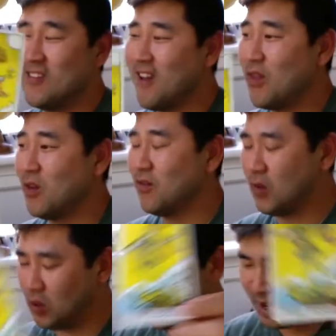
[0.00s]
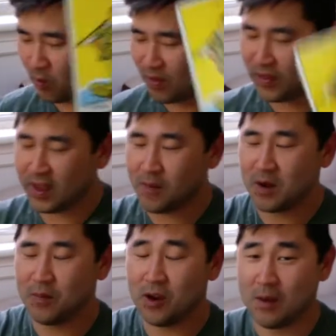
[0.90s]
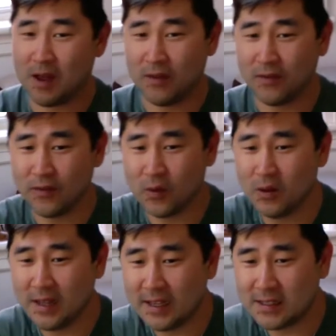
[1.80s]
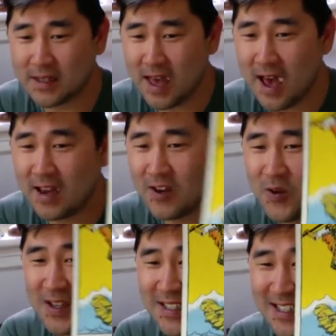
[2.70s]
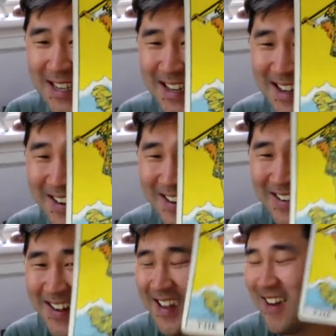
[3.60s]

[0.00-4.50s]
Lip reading: You've got the Fool. Now, one thing I'm going to point about the Fool is that you can see here